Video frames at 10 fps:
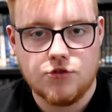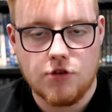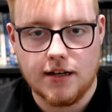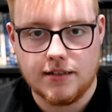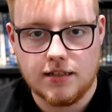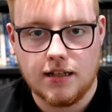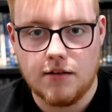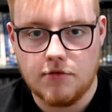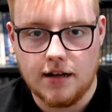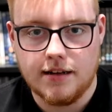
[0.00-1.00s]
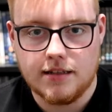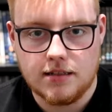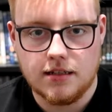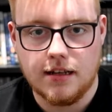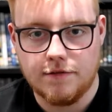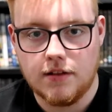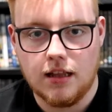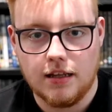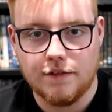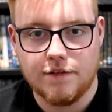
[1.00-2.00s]
trying to get Randy to give
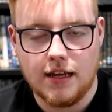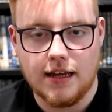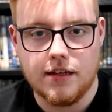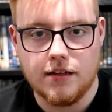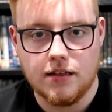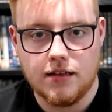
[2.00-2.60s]
Cliff a